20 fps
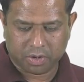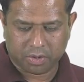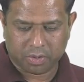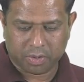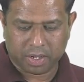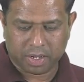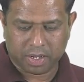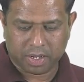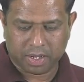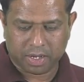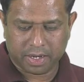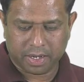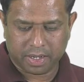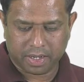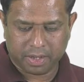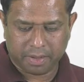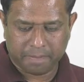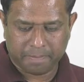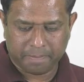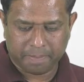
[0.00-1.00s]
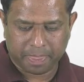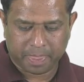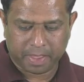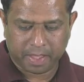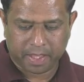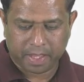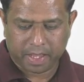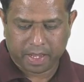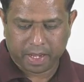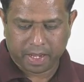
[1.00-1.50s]
12 in here,
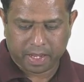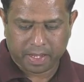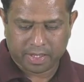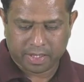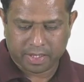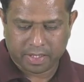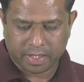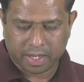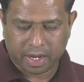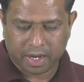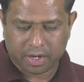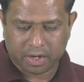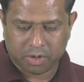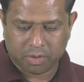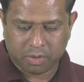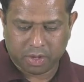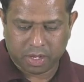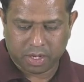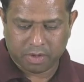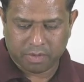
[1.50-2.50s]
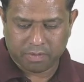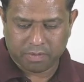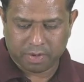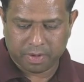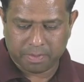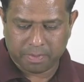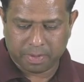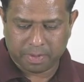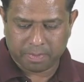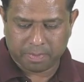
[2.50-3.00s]
and then that 12
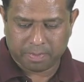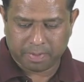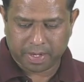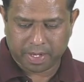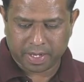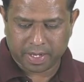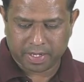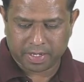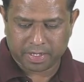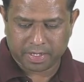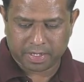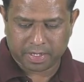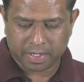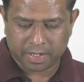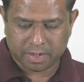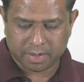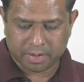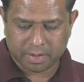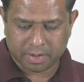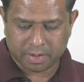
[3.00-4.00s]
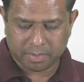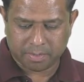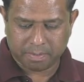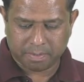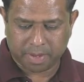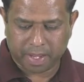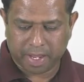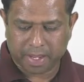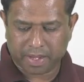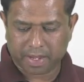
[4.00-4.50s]
will be placed
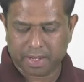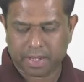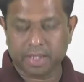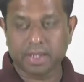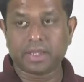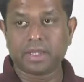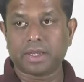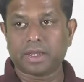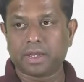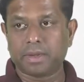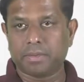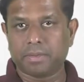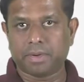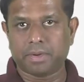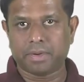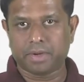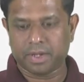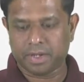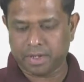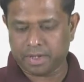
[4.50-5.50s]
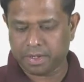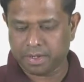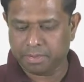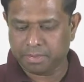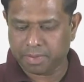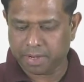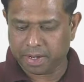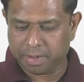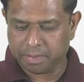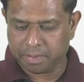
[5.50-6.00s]
back in the computer
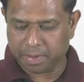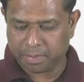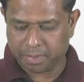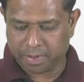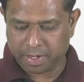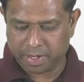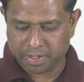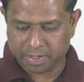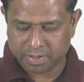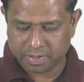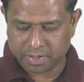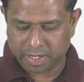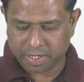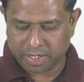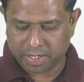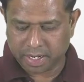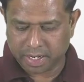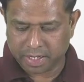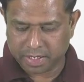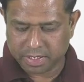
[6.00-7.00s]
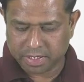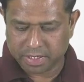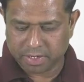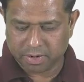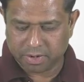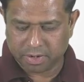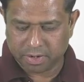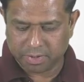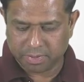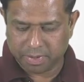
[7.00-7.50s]
main memory. So then that's
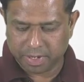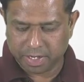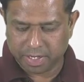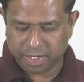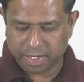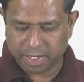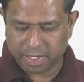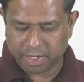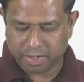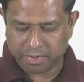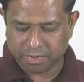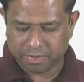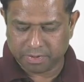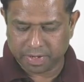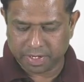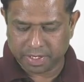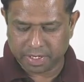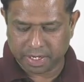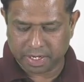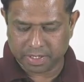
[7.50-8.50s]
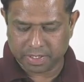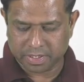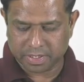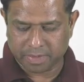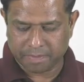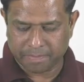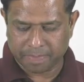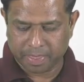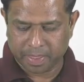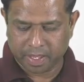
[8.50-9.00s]
going to be the
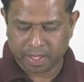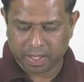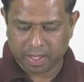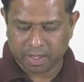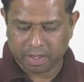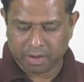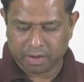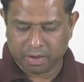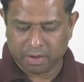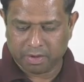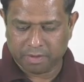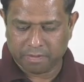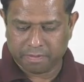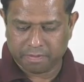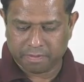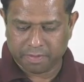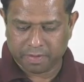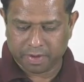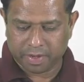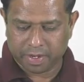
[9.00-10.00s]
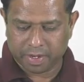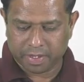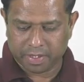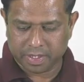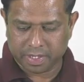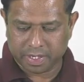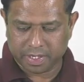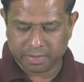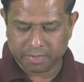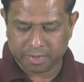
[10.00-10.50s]
results of
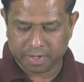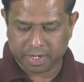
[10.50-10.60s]
this